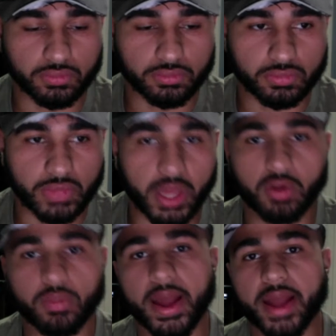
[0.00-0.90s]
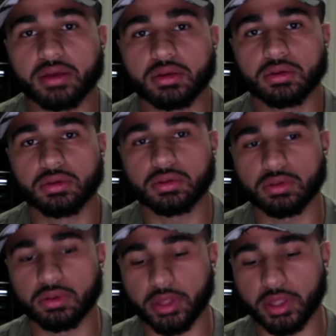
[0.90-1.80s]
not hold back,
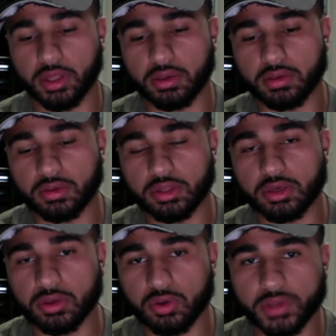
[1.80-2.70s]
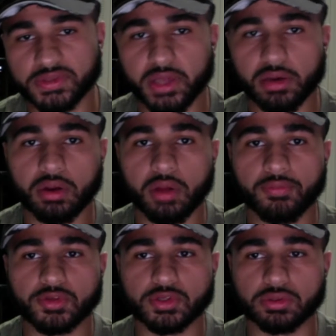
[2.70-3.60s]
and go outside your
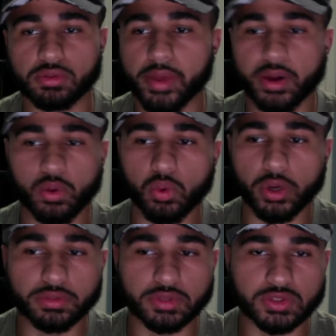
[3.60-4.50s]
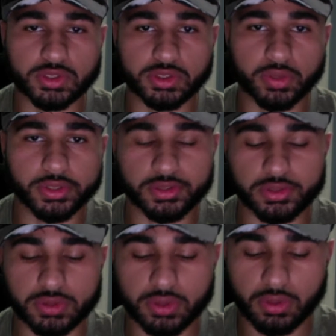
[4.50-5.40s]
comfort zone, no matter what the situation
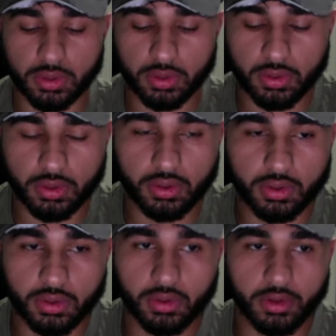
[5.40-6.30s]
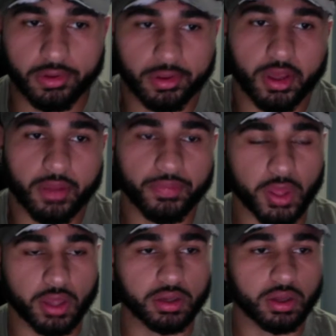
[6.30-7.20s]
is. Yeah,
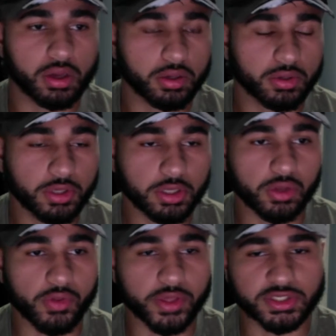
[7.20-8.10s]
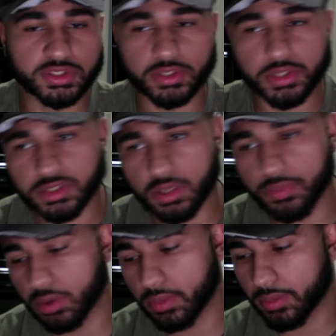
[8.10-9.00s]
and that's just the things that have
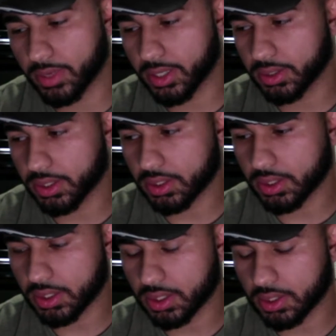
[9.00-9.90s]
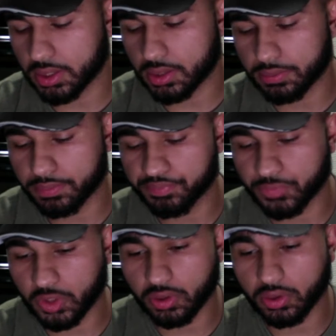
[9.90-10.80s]
been on my mind lately, and
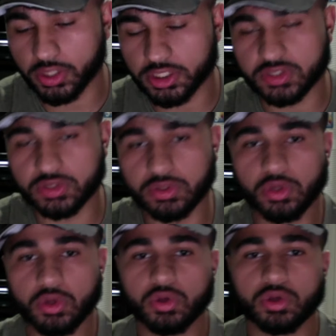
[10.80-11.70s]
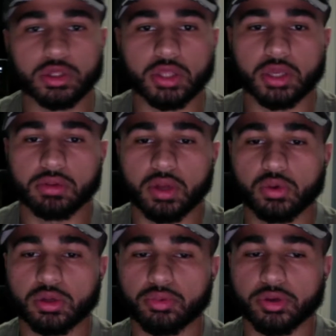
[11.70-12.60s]
I just, again, I
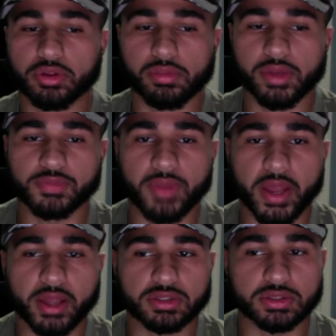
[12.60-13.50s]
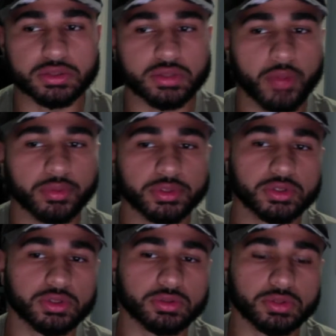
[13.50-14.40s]
want to bring the best package to this
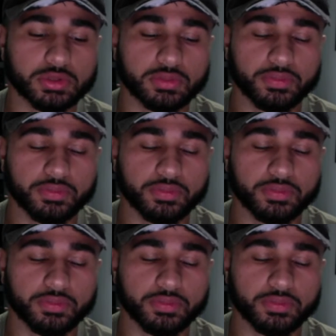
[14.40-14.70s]
competition. So